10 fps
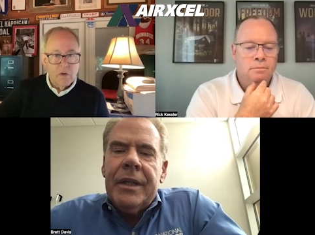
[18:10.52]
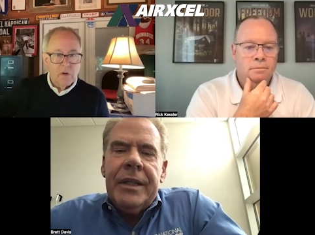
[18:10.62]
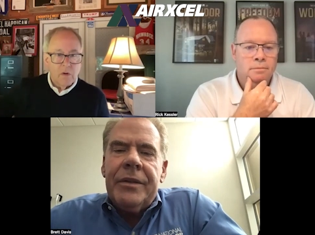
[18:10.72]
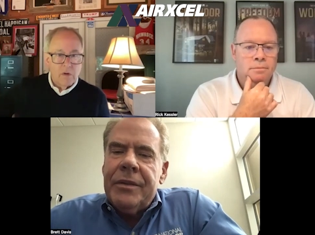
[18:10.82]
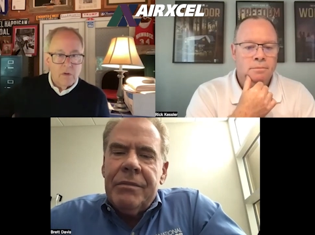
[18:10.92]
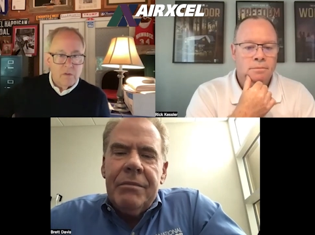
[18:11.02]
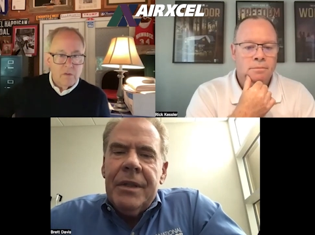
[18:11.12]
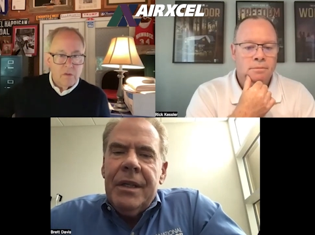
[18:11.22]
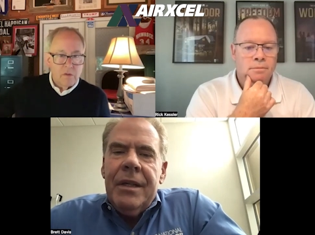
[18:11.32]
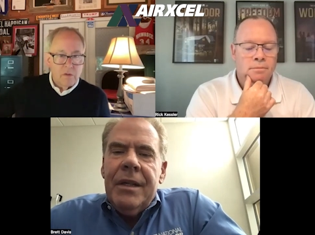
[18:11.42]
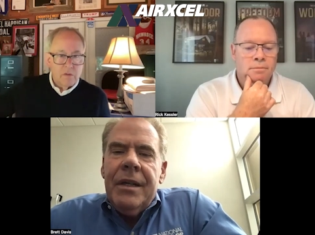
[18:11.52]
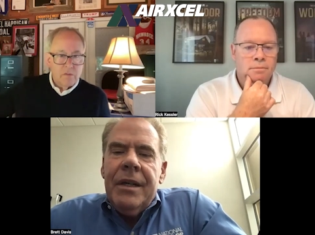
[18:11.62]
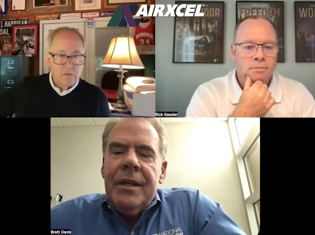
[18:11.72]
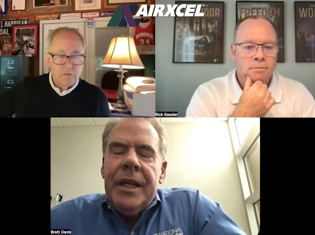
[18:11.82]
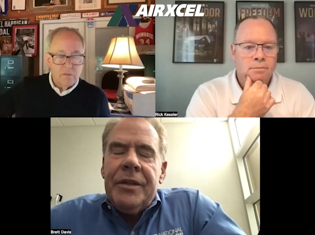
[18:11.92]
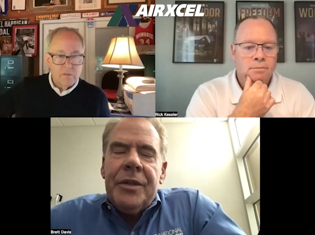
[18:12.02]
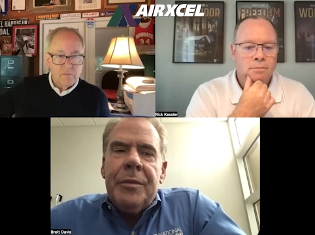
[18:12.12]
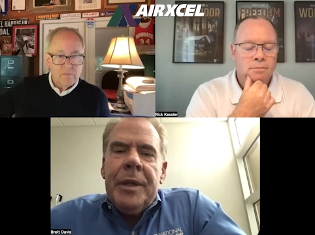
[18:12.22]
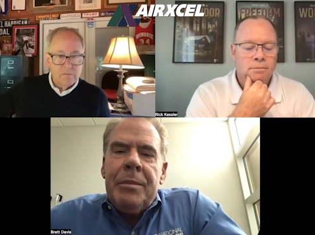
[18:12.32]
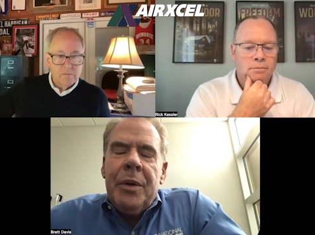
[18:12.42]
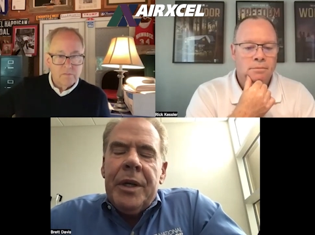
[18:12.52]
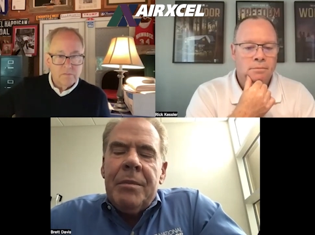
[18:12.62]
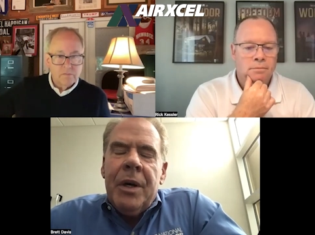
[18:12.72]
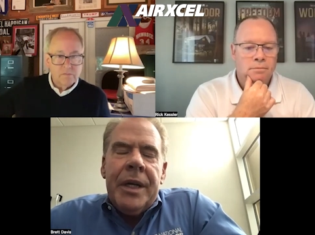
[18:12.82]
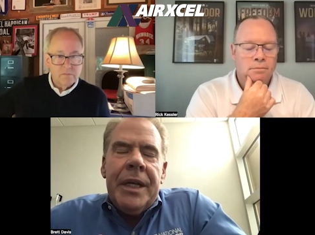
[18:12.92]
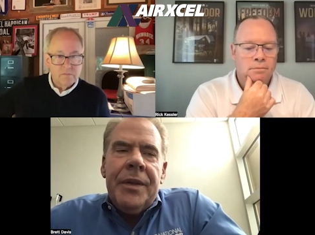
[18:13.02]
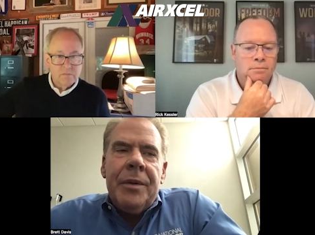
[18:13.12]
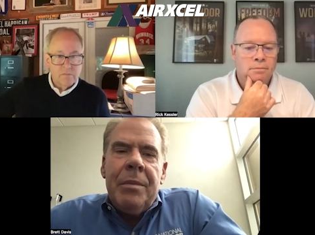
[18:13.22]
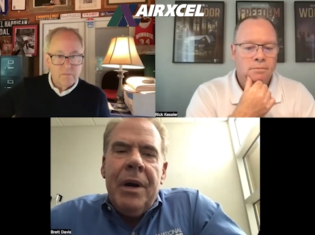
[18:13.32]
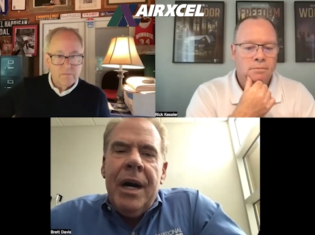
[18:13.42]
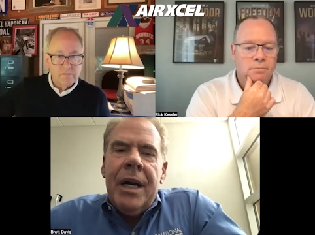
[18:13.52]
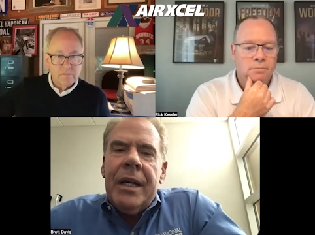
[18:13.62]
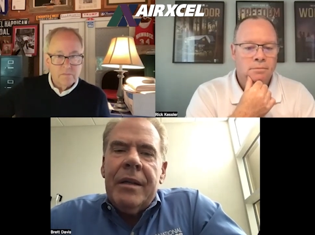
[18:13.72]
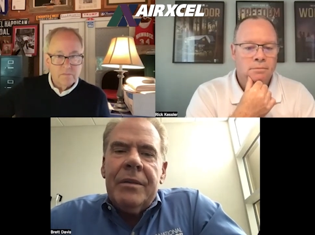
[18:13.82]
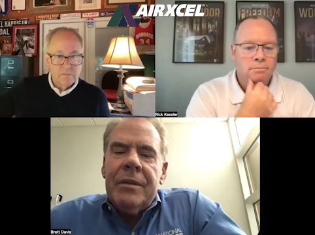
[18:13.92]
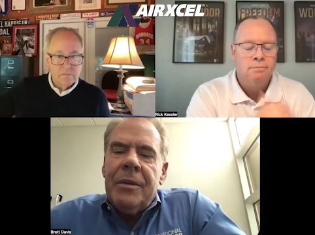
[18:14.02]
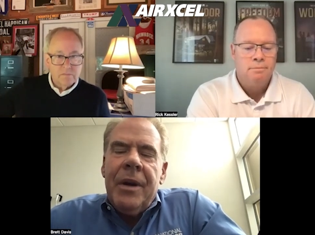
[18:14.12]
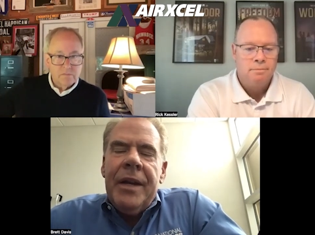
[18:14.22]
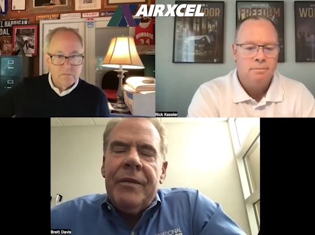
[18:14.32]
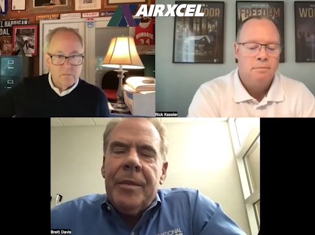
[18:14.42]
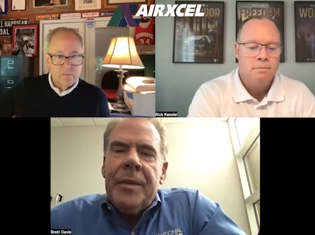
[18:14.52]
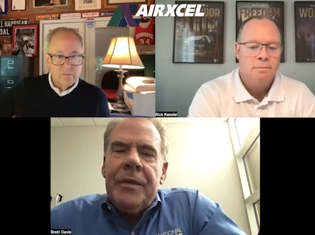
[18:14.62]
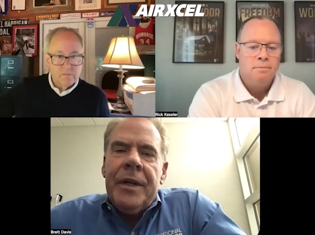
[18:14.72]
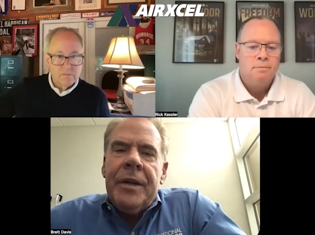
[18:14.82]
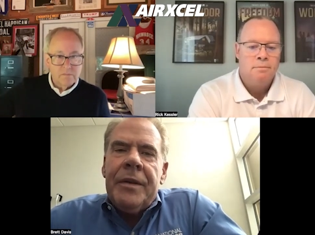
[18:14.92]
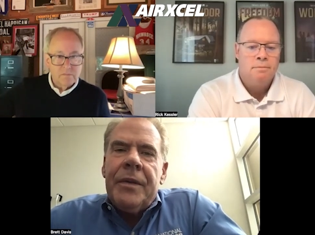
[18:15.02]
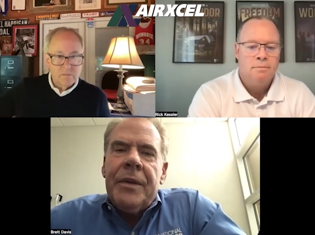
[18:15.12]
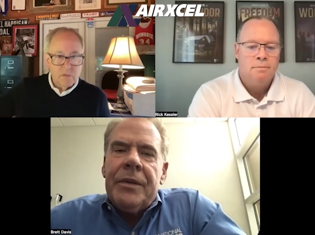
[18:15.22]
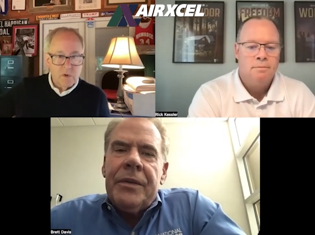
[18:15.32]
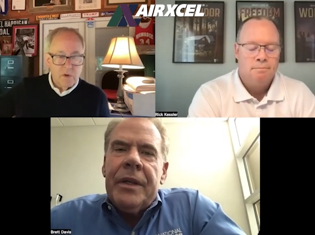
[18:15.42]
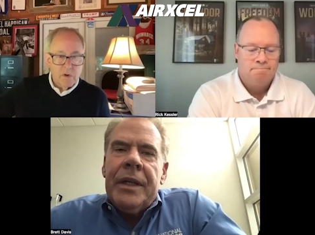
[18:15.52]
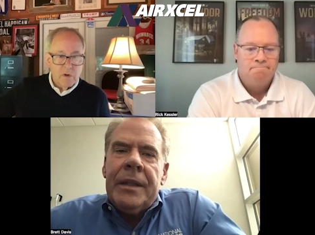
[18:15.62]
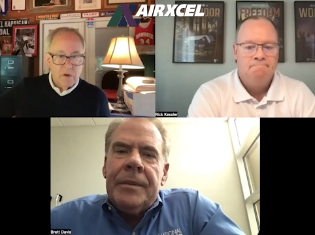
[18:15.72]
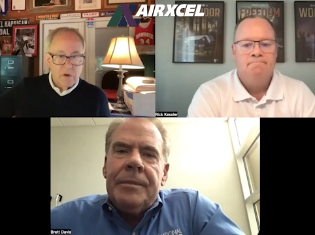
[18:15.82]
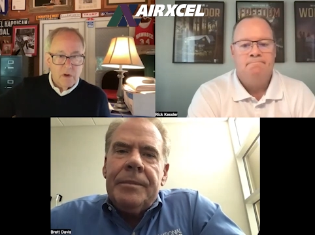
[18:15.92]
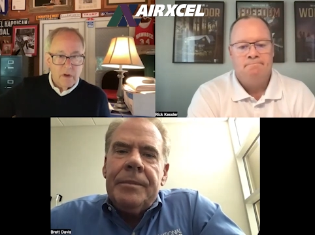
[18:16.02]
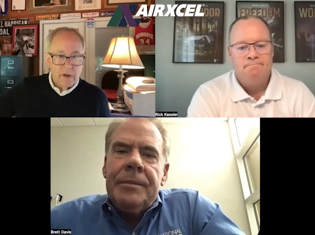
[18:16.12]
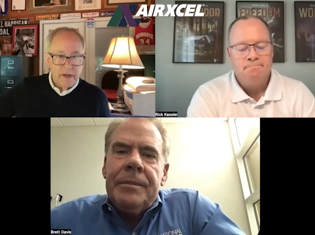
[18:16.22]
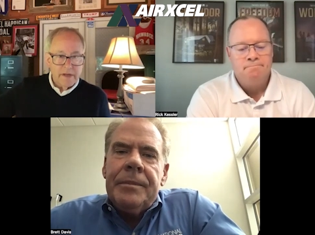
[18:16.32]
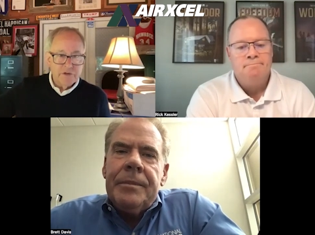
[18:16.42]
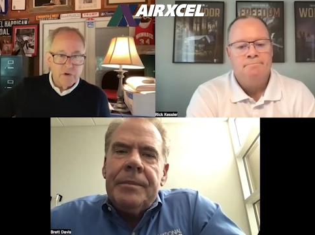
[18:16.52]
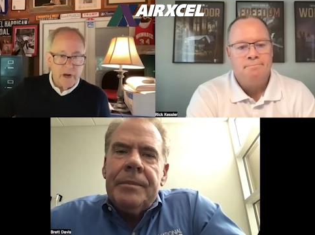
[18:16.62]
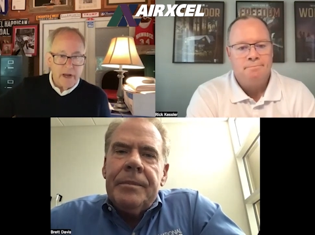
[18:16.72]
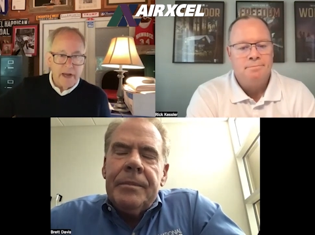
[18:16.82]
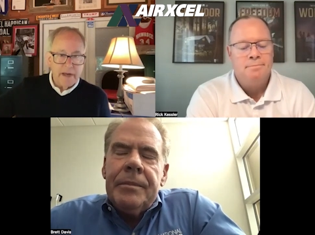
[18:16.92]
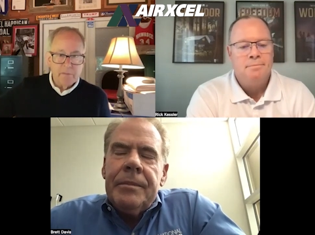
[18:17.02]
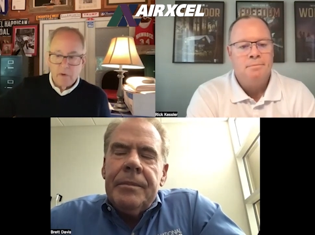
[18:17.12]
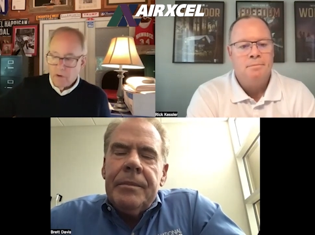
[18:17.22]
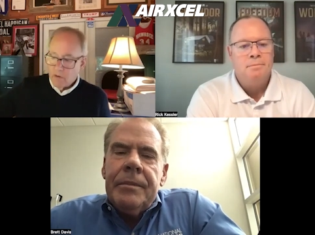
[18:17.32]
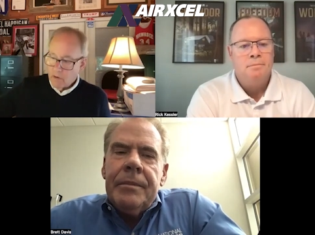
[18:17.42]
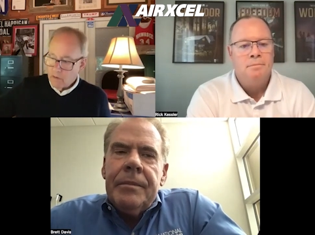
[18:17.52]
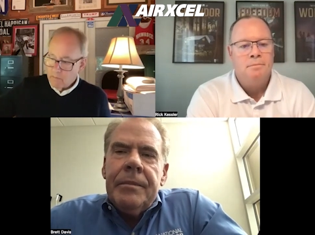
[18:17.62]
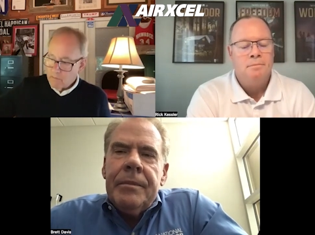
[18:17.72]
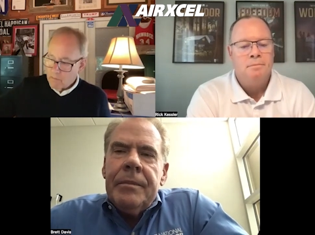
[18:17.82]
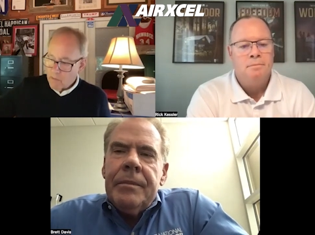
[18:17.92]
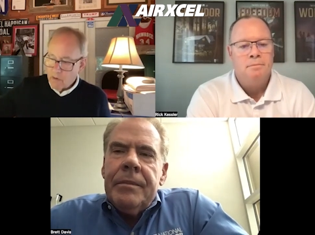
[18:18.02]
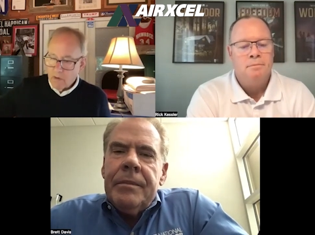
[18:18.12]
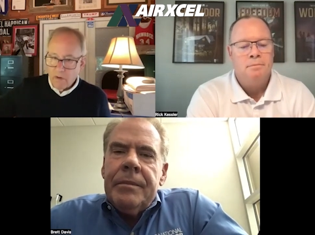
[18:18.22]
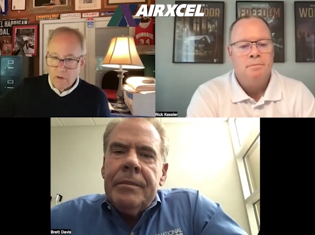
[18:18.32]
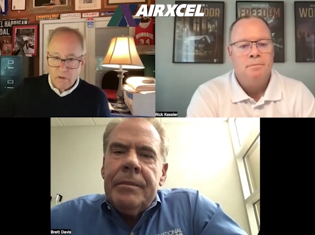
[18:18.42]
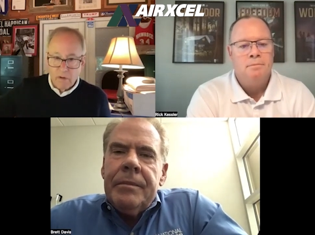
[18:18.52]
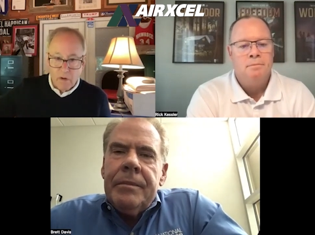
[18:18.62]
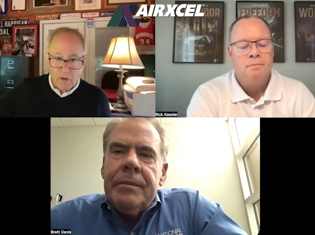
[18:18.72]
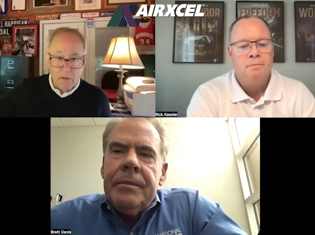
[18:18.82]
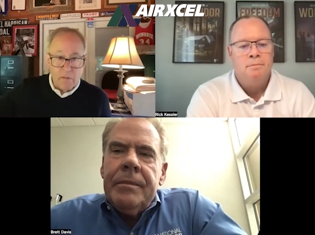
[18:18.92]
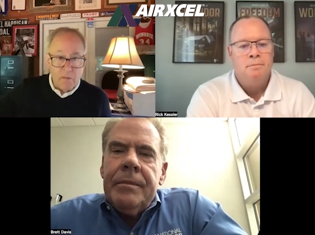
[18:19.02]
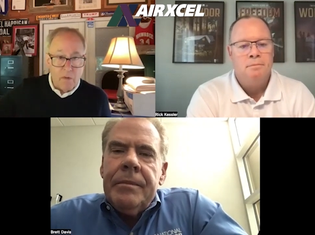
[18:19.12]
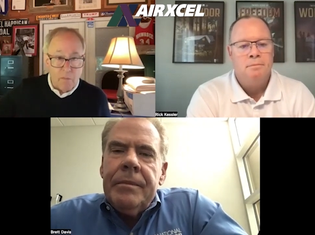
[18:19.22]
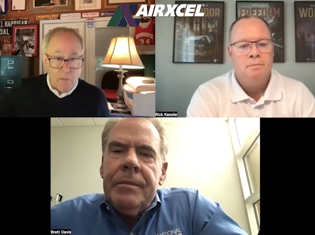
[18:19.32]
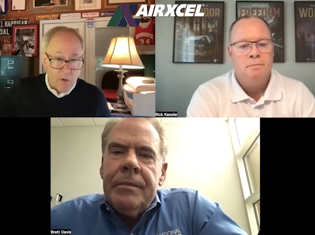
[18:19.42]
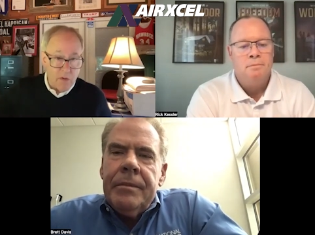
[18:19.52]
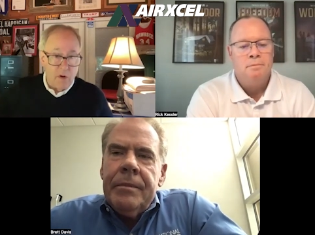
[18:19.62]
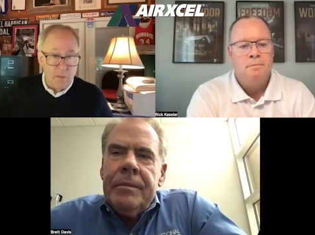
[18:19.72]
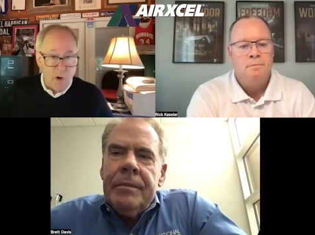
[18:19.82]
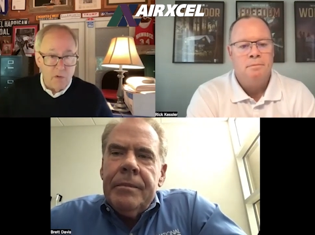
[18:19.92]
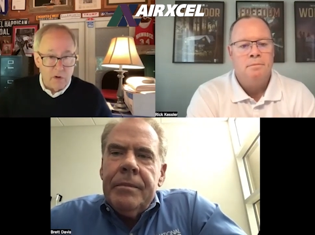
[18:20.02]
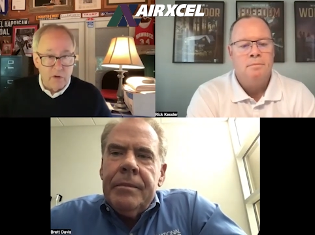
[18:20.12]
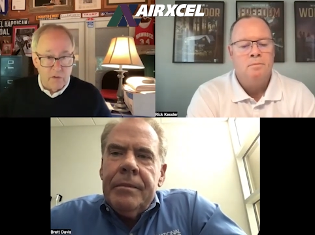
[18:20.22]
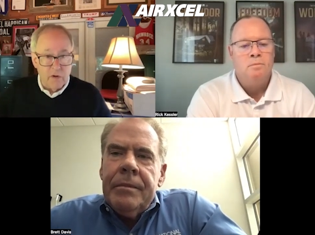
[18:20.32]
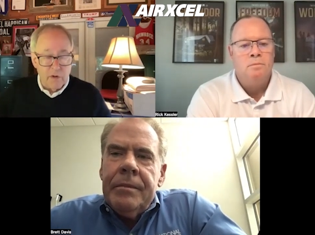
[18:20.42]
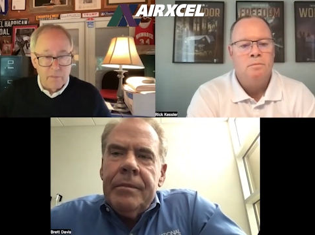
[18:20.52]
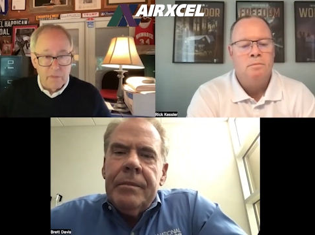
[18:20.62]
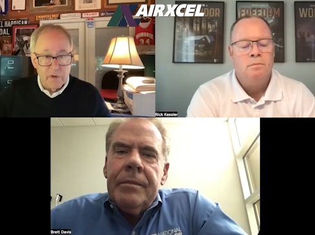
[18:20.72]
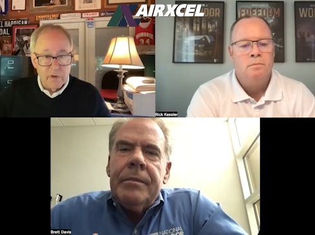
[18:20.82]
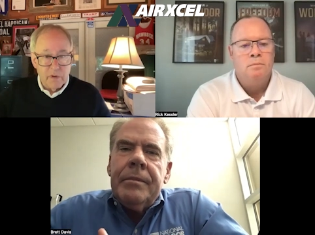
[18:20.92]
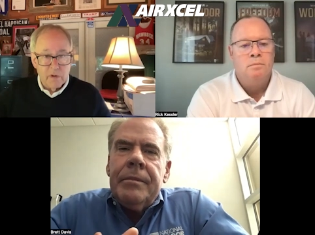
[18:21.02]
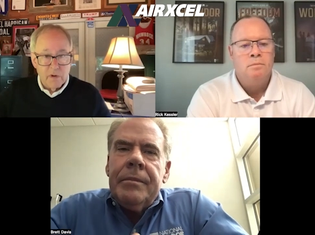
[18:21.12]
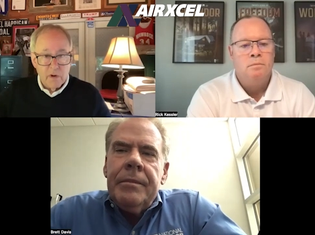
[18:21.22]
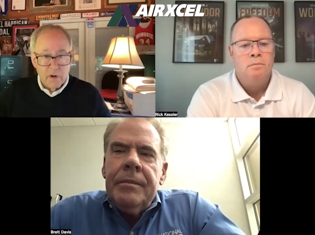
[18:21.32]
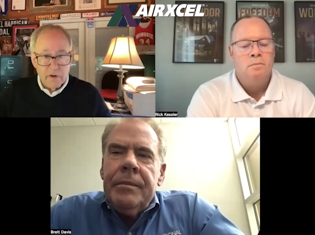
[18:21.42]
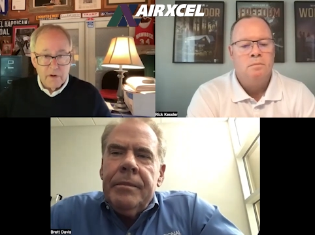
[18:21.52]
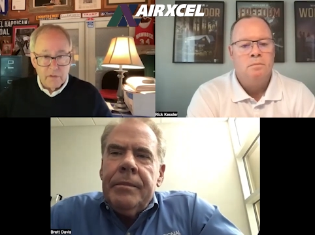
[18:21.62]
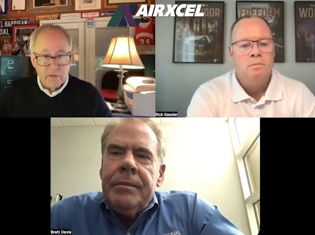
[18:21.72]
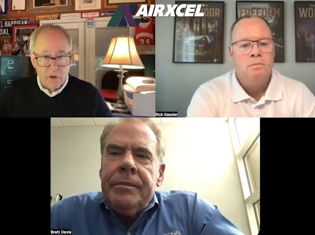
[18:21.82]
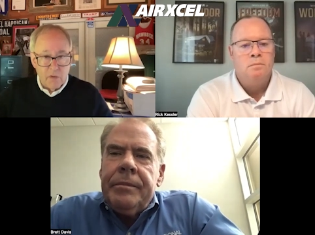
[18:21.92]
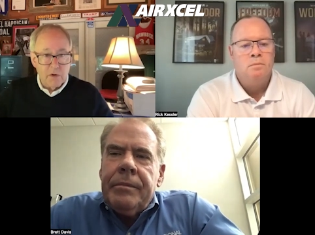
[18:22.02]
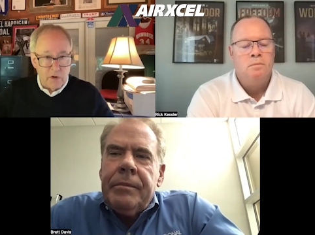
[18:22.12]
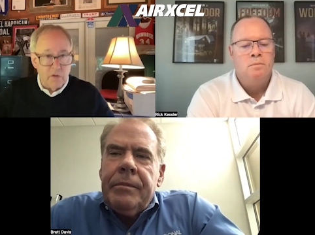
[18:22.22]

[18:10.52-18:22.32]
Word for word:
Speaker 1: It's they should be putting money in their pocket right from the very first sale
Speaker 2: is your aim uh, mo- uh, motorhome owner group or your owner